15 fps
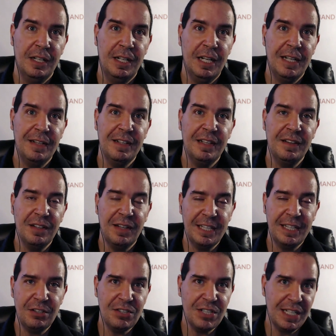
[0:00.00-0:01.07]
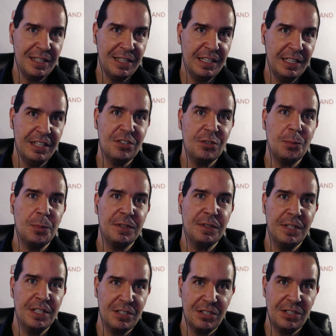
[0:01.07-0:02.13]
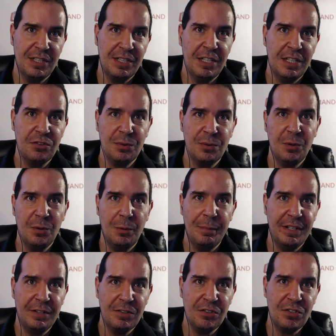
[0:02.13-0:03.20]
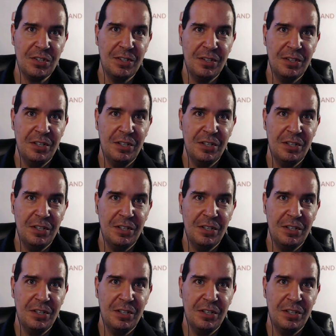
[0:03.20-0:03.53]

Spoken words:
and like you said, the experience is really what matters.